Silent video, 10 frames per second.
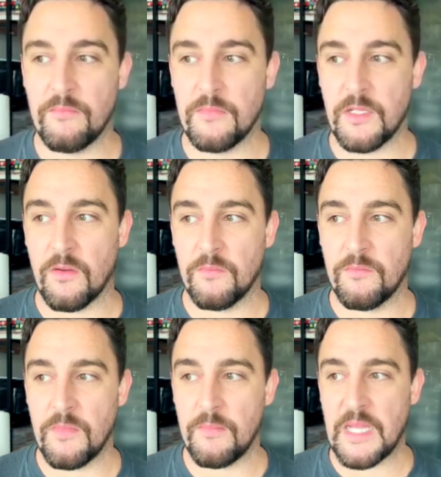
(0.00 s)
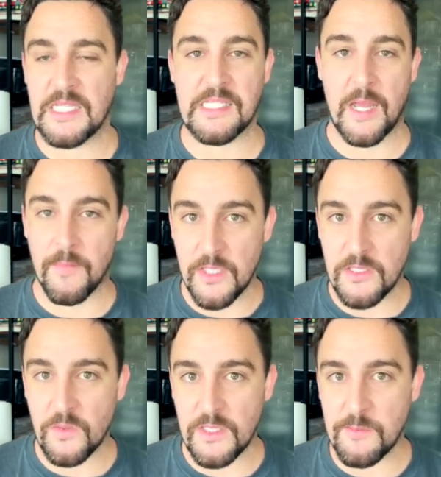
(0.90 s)
you know,
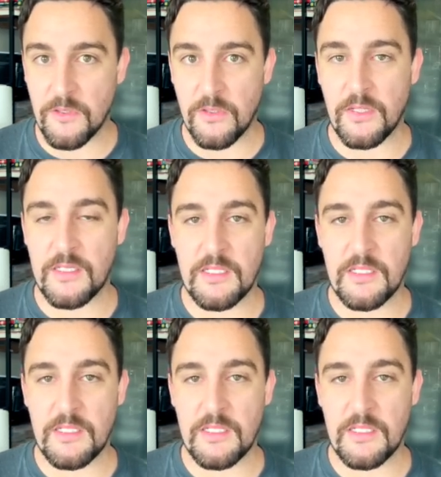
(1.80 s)
excitement to explore in